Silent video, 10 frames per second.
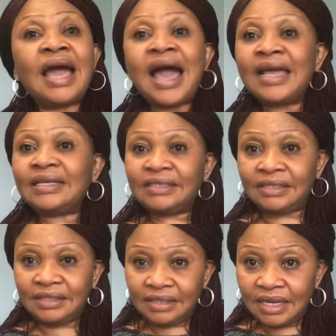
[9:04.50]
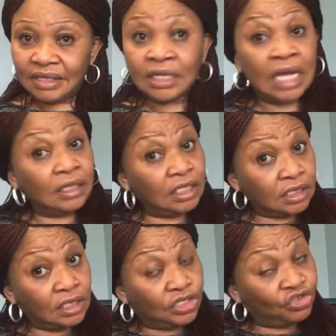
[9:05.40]
eyes. And this
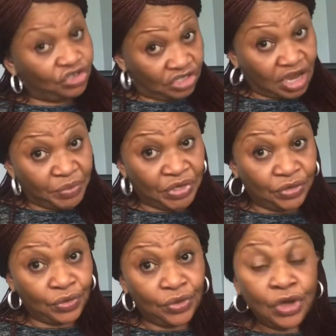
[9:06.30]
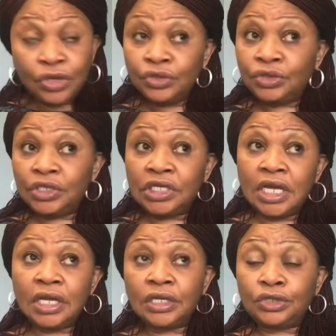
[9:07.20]
thing is just happening,
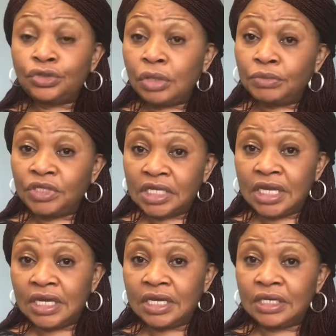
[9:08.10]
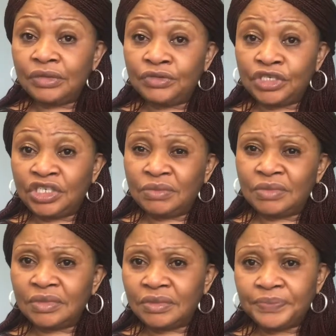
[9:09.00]
during Trump's
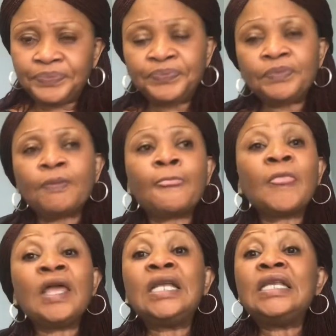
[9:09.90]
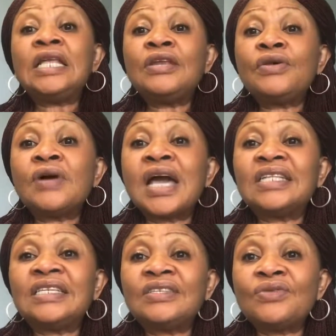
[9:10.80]
regime. They knocked
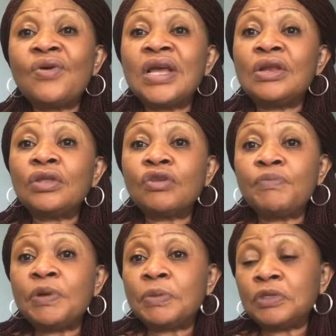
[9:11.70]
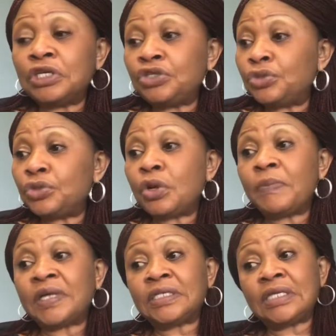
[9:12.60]
at his door. A lot of people, they showed
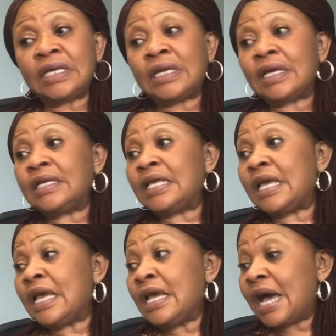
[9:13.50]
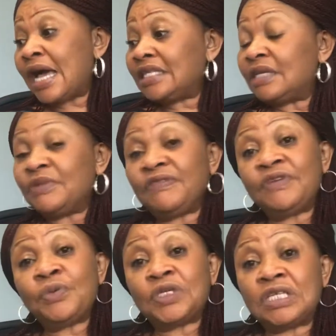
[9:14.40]
up and said, they asked him if
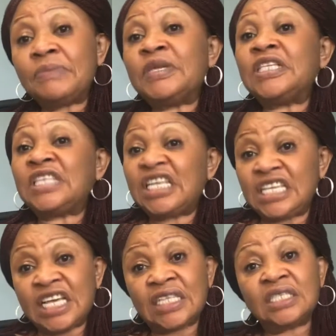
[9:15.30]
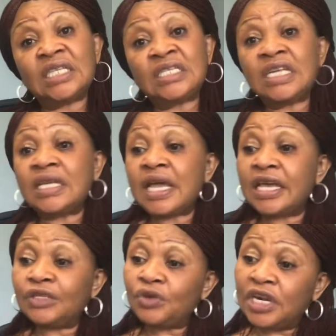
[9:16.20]
he was him. He said yes. They said they're
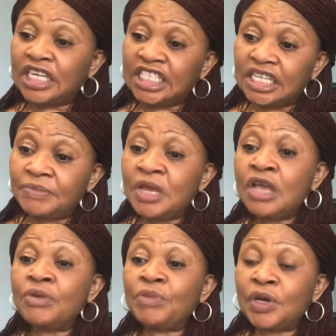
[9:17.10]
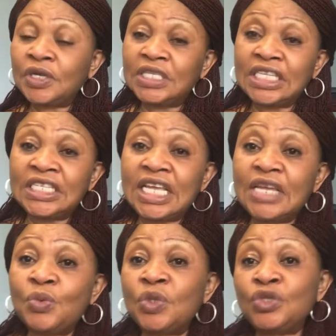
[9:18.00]
here to arrest him because they say
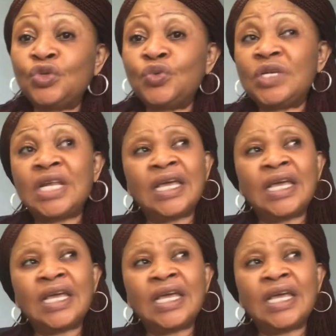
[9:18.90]
he was doing